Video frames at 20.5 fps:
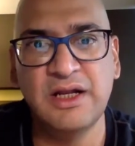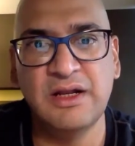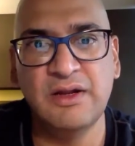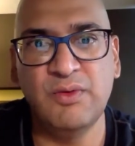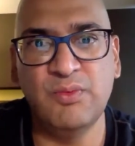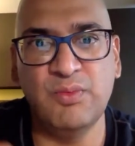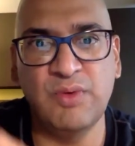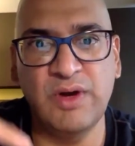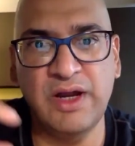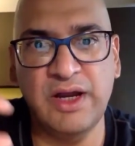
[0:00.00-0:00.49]

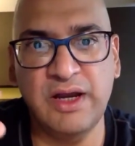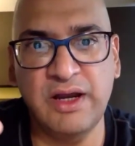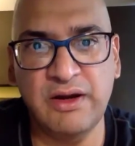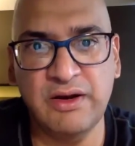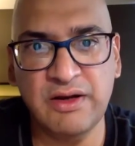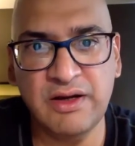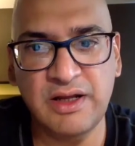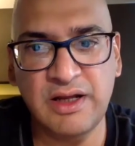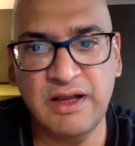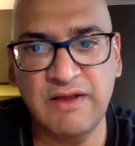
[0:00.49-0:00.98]

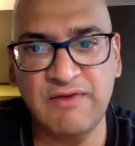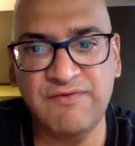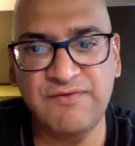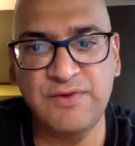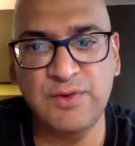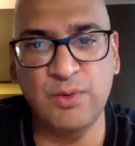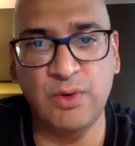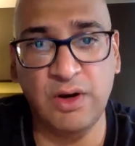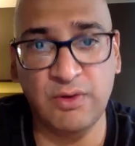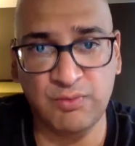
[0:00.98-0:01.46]
where if
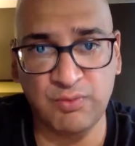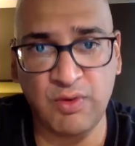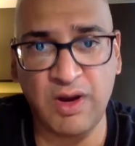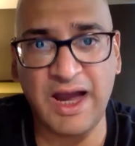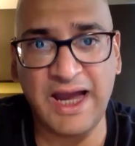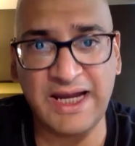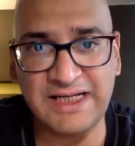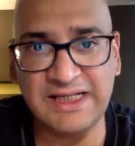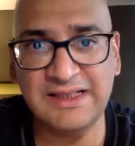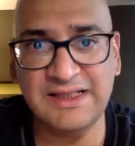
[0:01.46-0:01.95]
you are
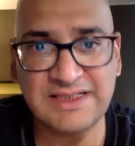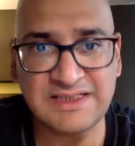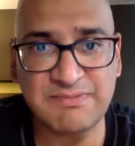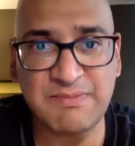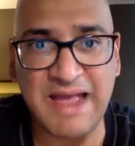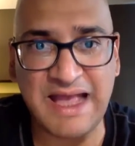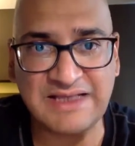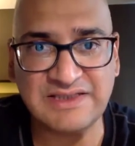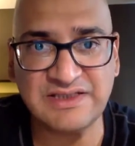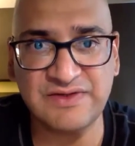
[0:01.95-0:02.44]
riding this
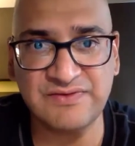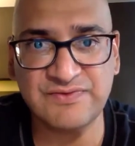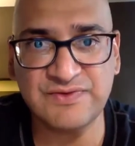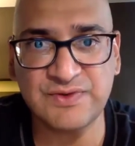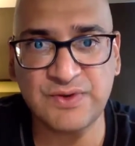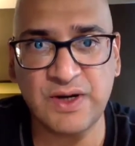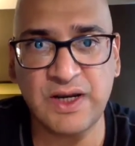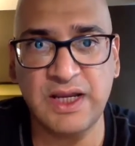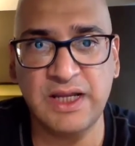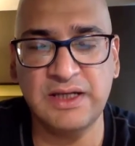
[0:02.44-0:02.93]
massive
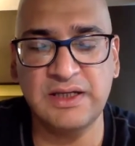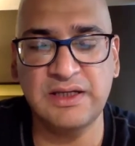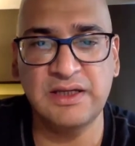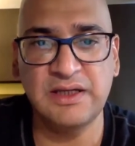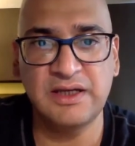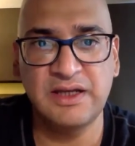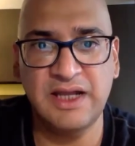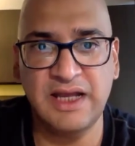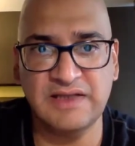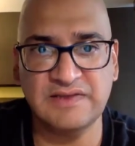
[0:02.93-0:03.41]
trend,
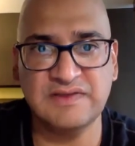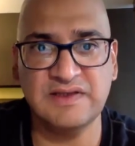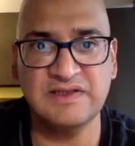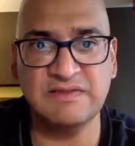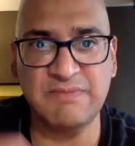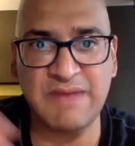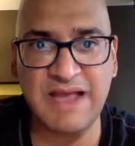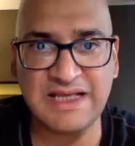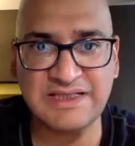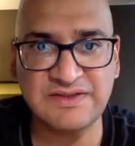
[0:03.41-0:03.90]
as this
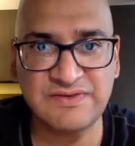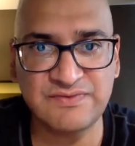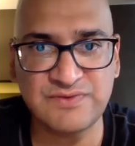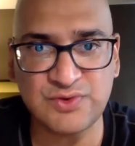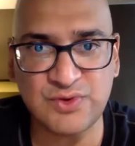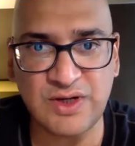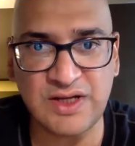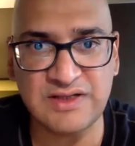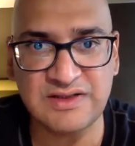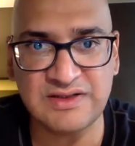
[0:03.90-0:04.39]
massive
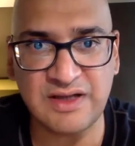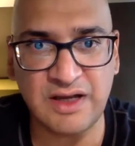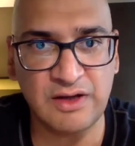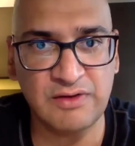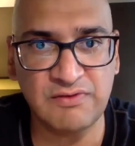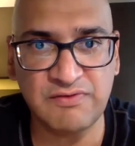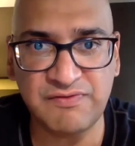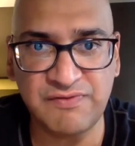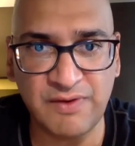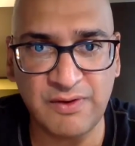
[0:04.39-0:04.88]
trend
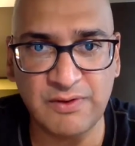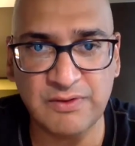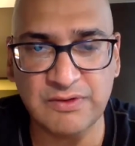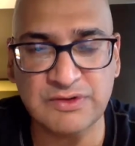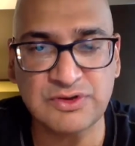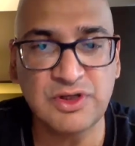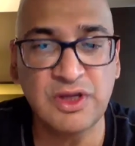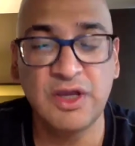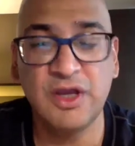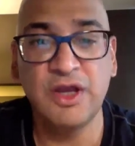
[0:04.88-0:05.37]

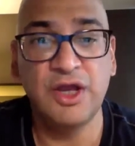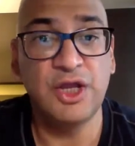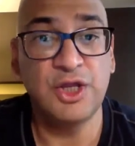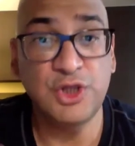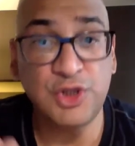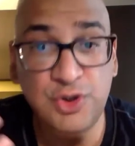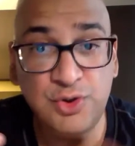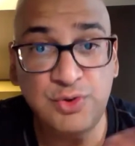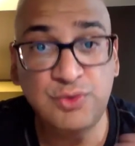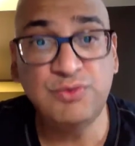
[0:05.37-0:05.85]
unfolds,
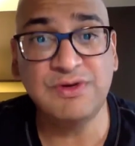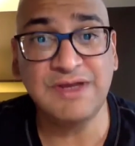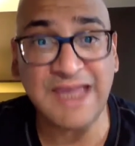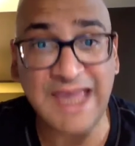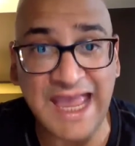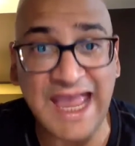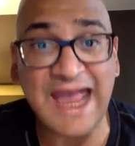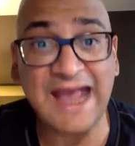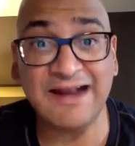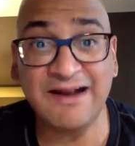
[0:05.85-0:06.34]
you
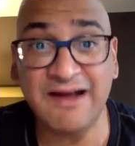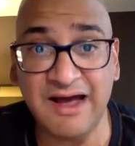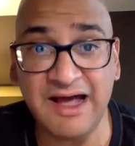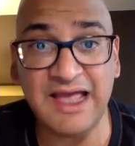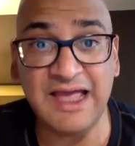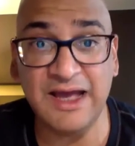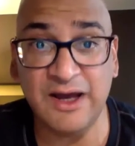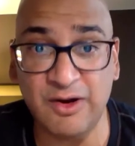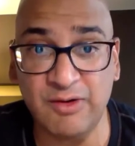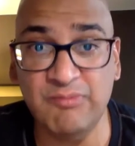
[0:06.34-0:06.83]
cannot
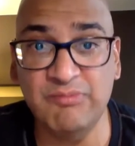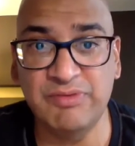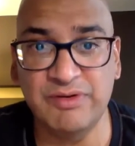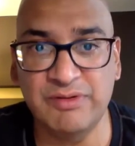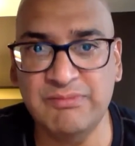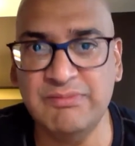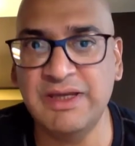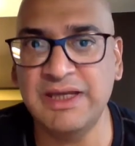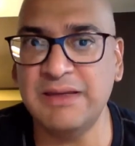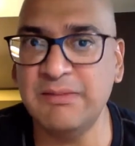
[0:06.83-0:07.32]
help
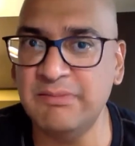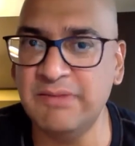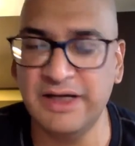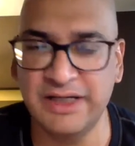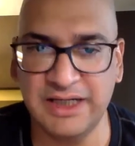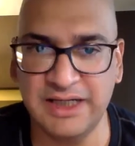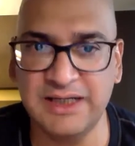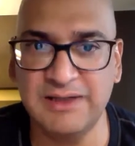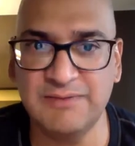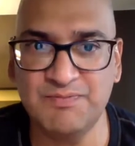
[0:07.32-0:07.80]
but make
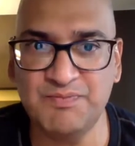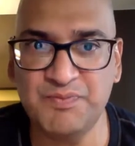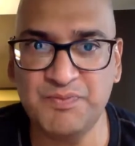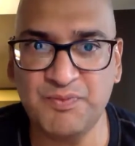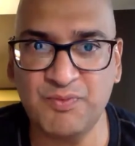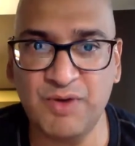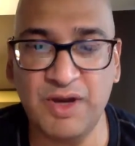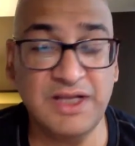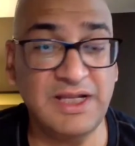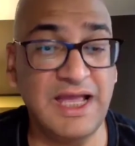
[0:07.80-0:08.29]
money,
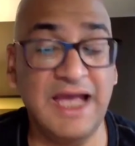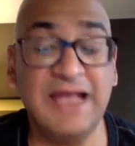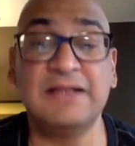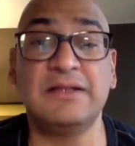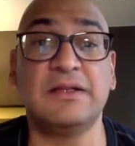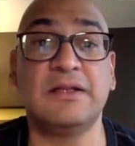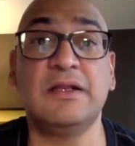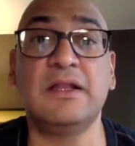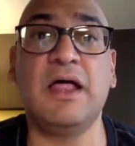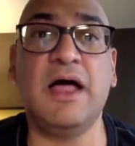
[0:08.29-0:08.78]
right?
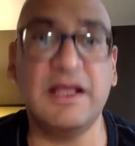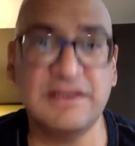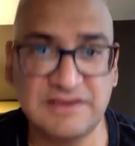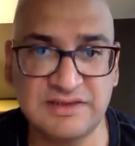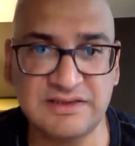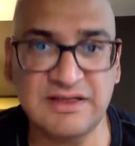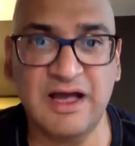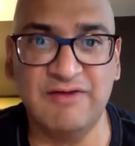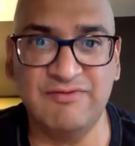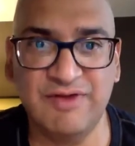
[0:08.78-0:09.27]
And
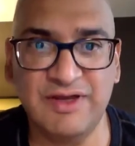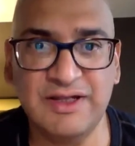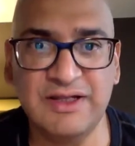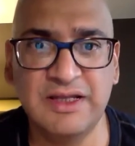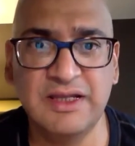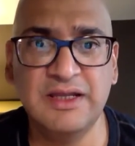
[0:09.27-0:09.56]
lots of it.